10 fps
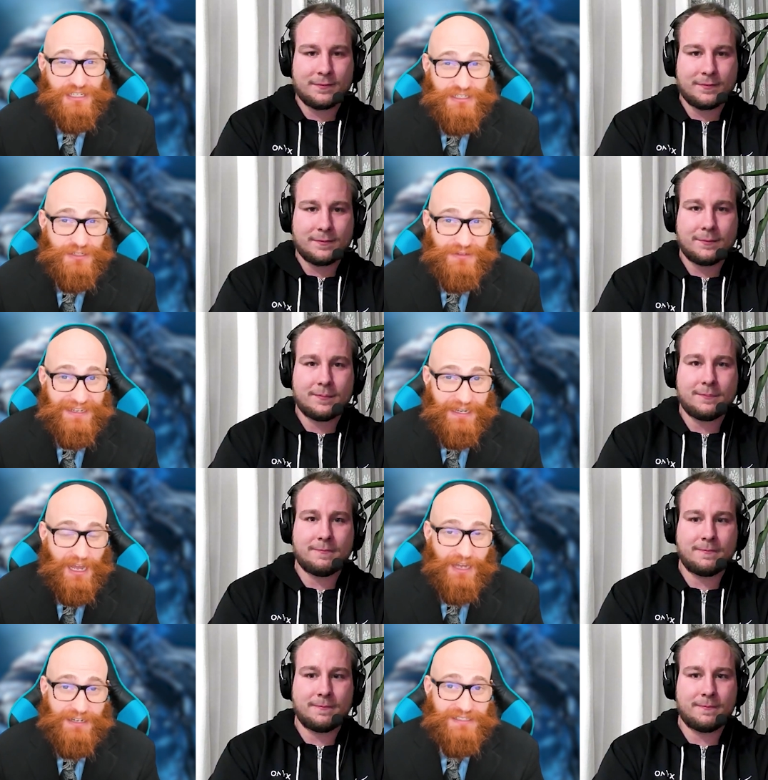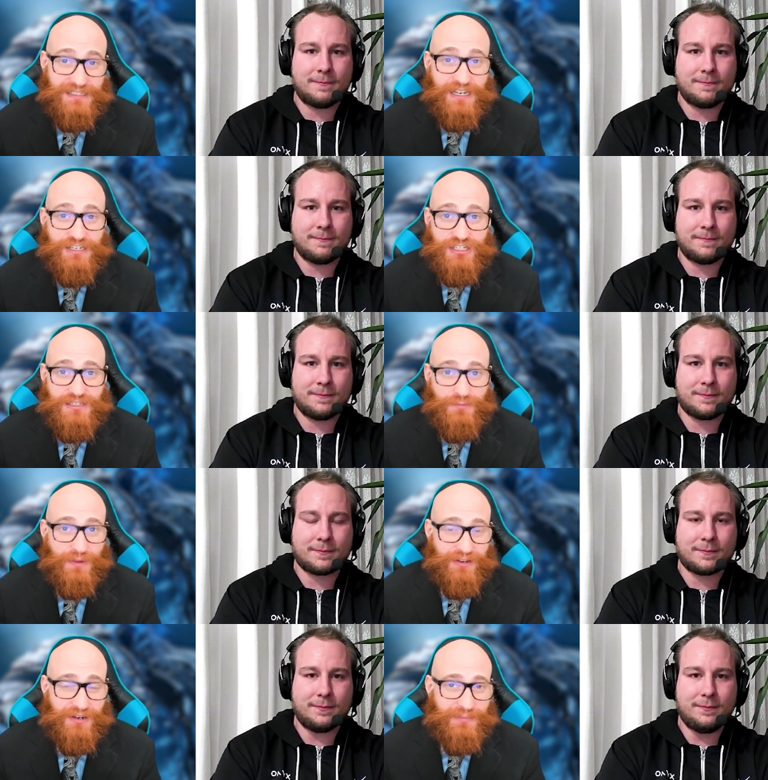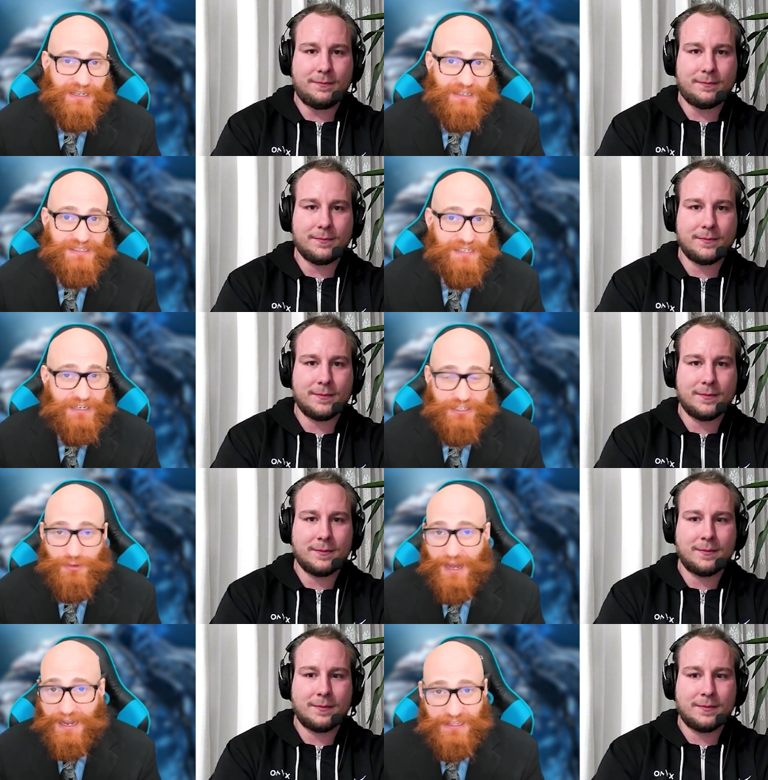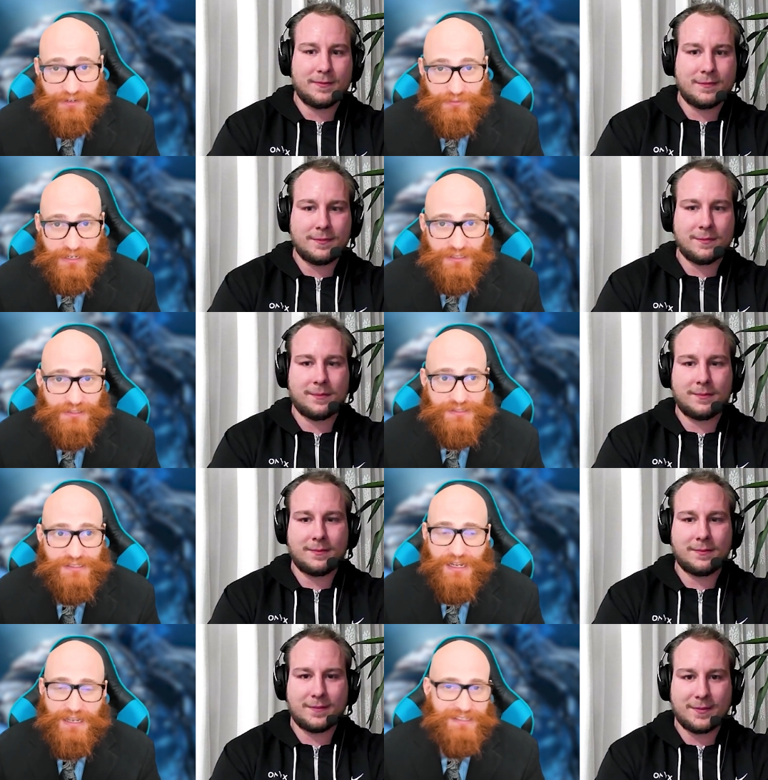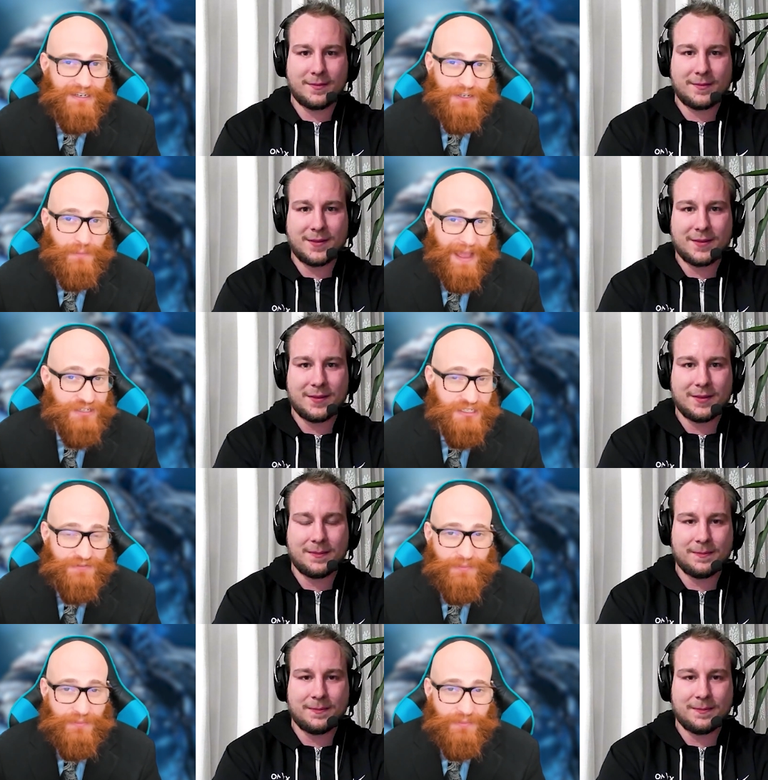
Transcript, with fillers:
Speaker 1: can do to get Onyx's attention, whether it be sending you highlight reels, sending you matches from